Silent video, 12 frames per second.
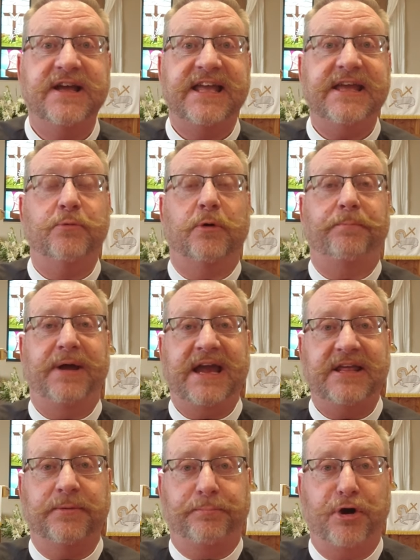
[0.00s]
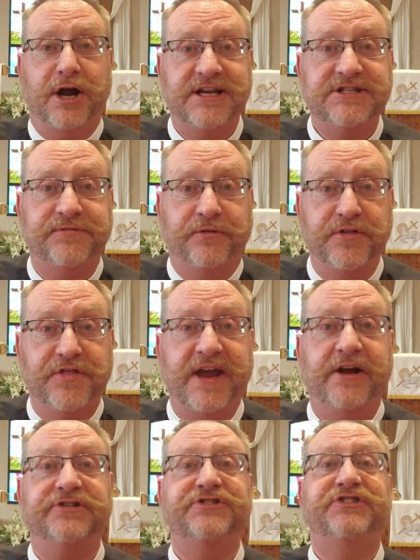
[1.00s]
He will pay the price for
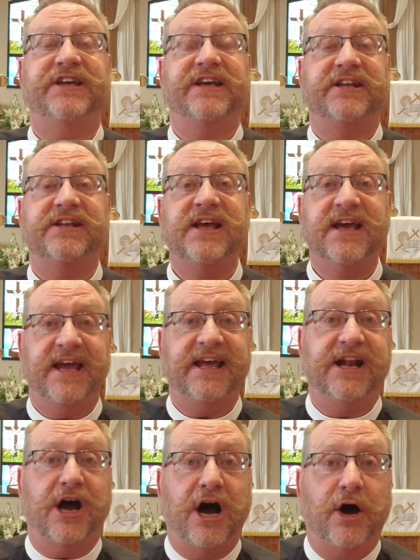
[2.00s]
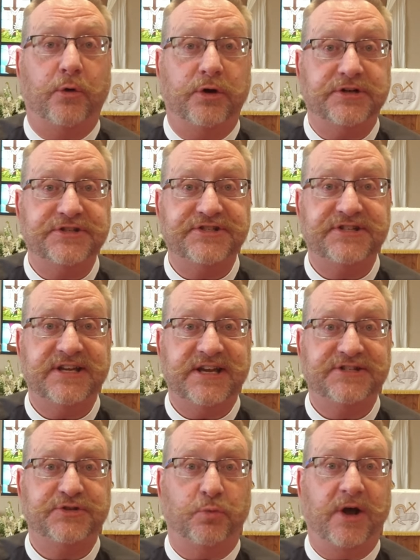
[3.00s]
their sin and ours
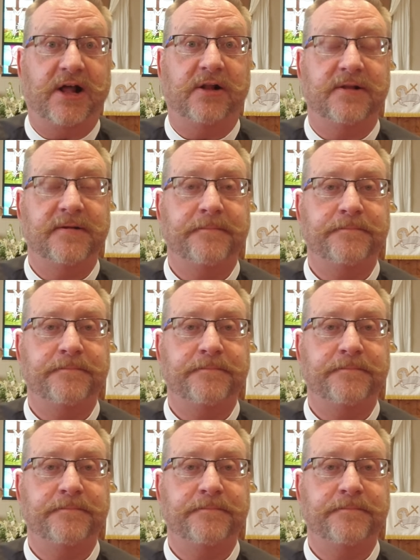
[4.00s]
as well.